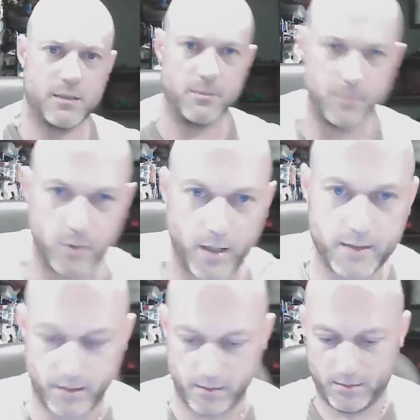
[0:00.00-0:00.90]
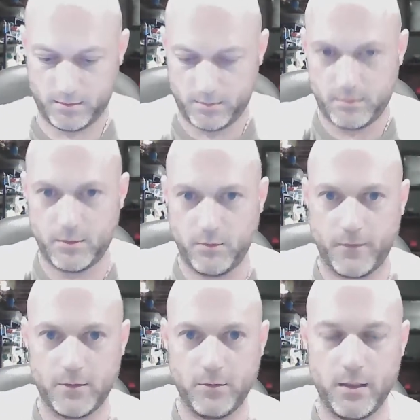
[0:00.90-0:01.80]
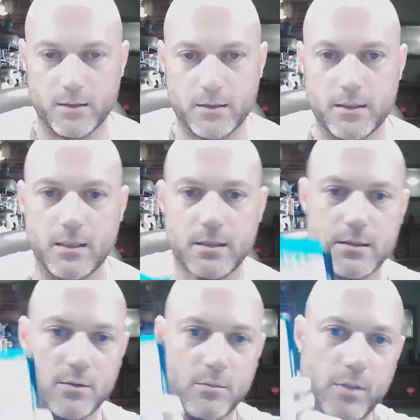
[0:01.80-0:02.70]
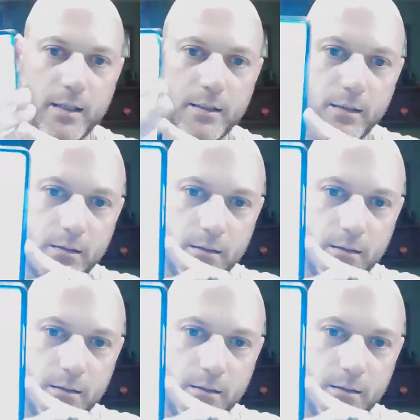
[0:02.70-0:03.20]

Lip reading: my blinding. So if I do this, is it still blinding?